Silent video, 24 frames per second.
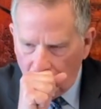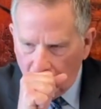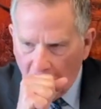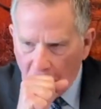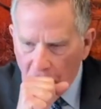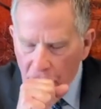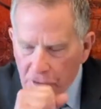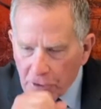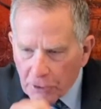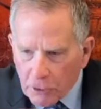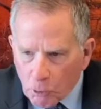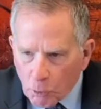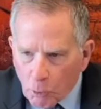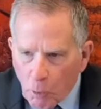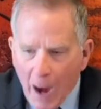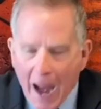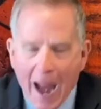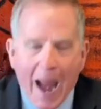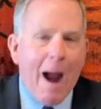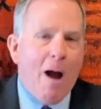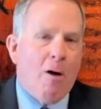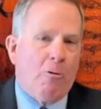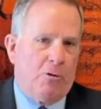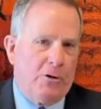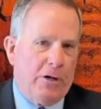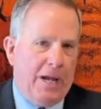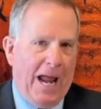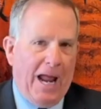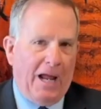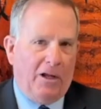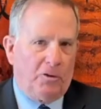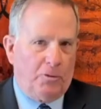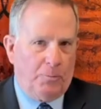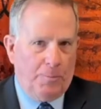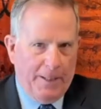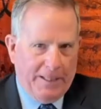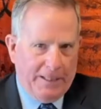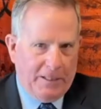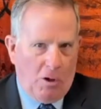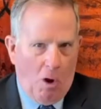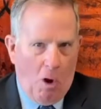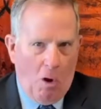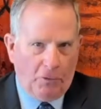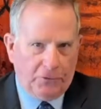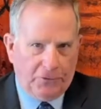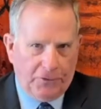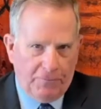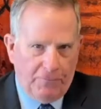The ground has been
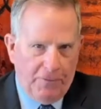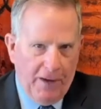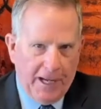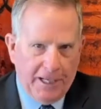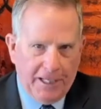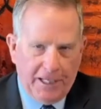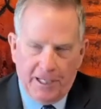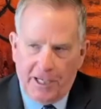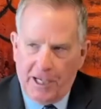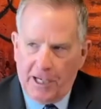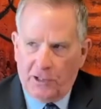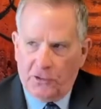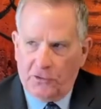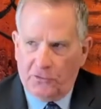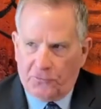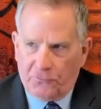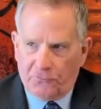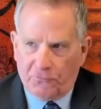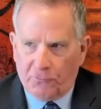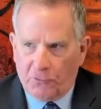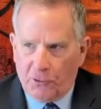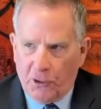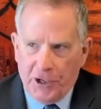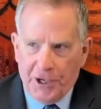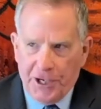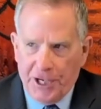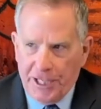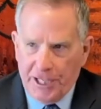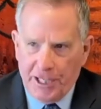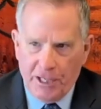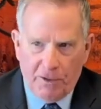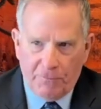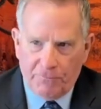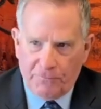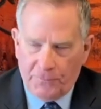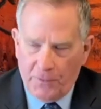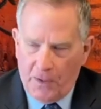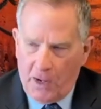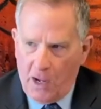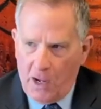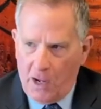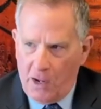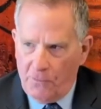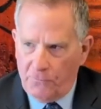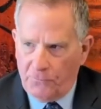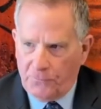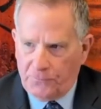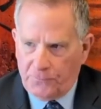cultivated and is free
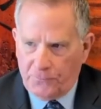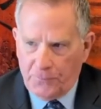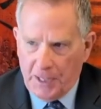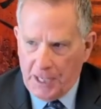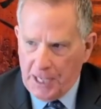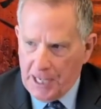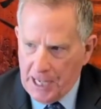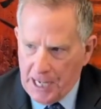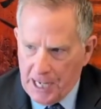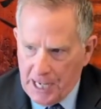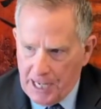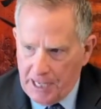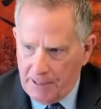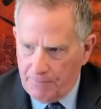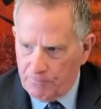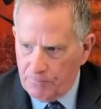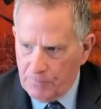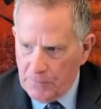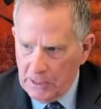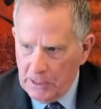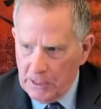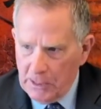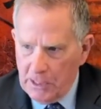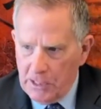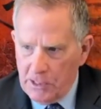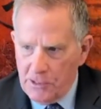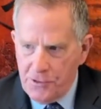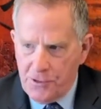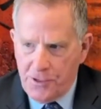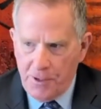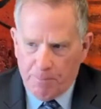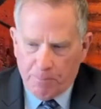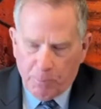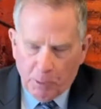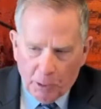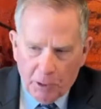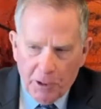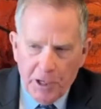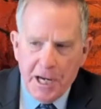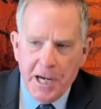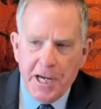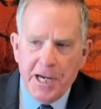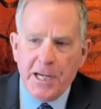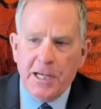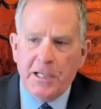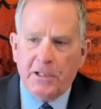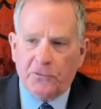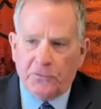of
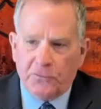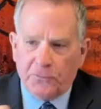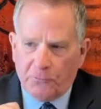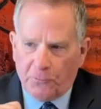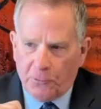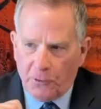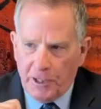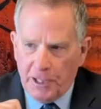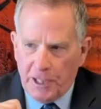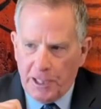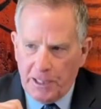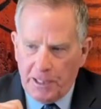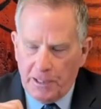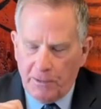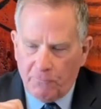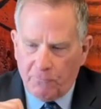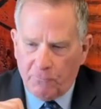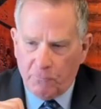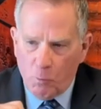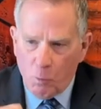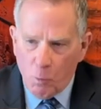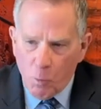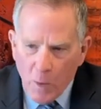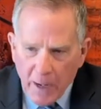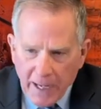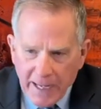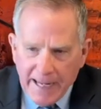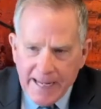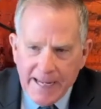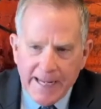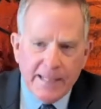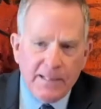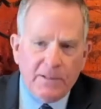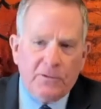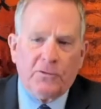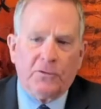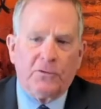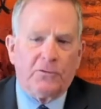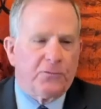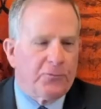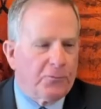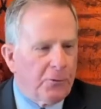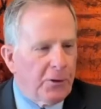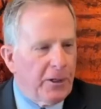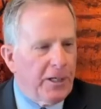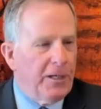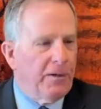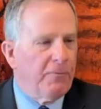debris. It's free of weeds. It's
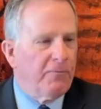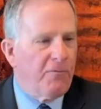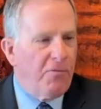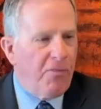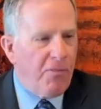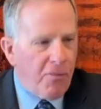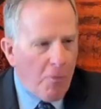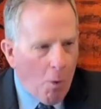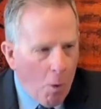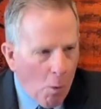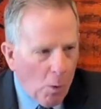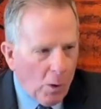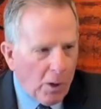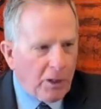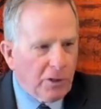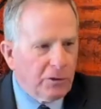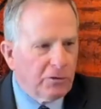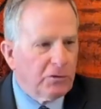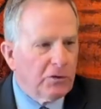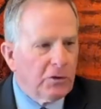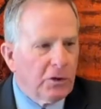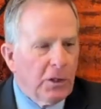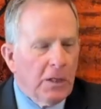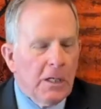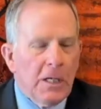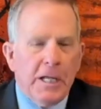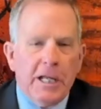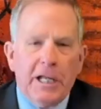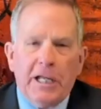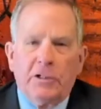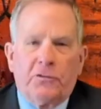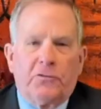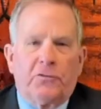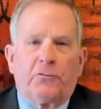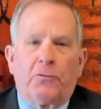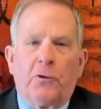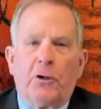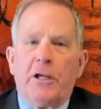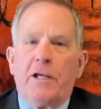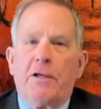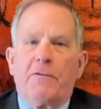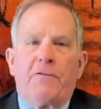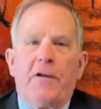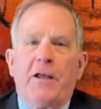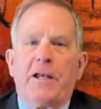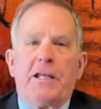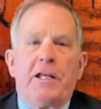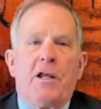free of thorns. It's free
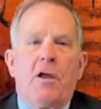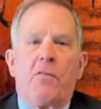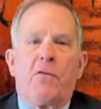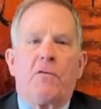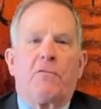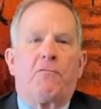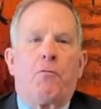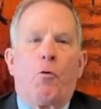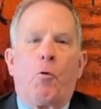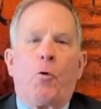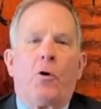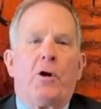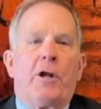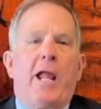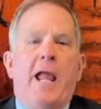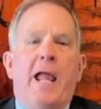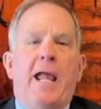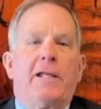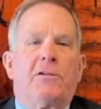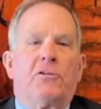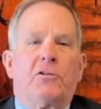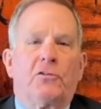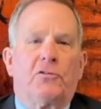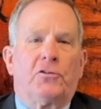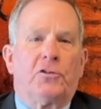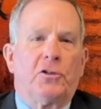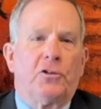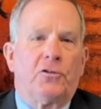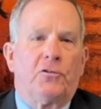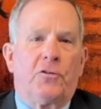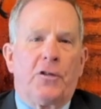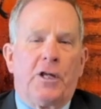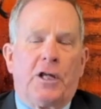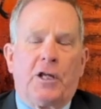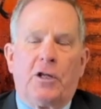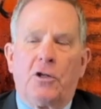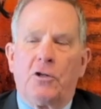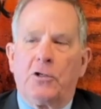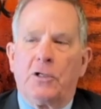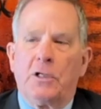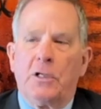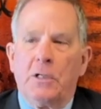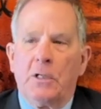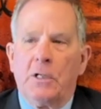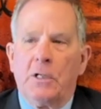of any other foreign agencies that could